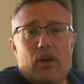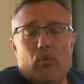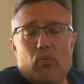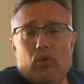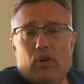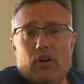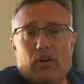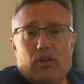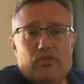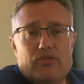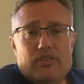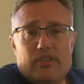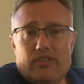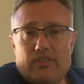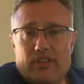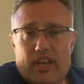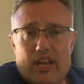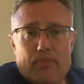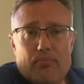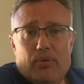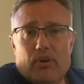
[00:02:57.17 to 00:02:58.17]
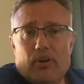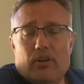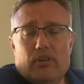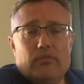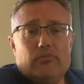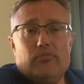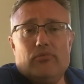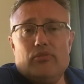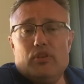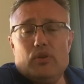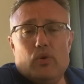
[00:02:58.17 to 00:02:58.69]
well, just keep
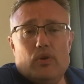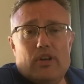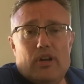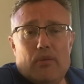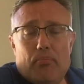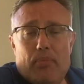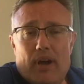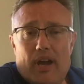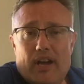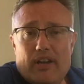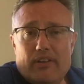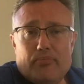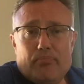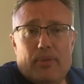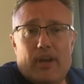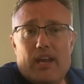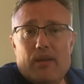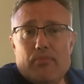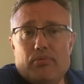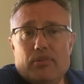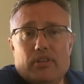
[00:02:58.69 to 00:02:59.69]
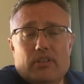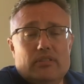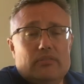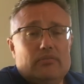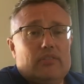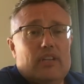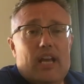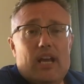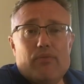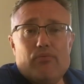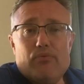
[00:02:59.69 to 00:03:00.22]
on doing a past paper
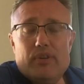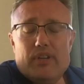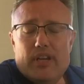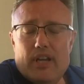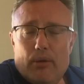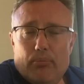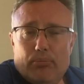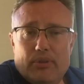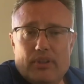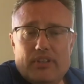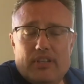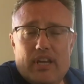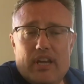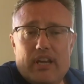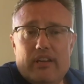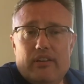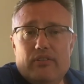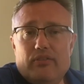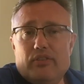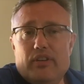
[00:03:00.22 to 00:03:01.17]
every couple of days,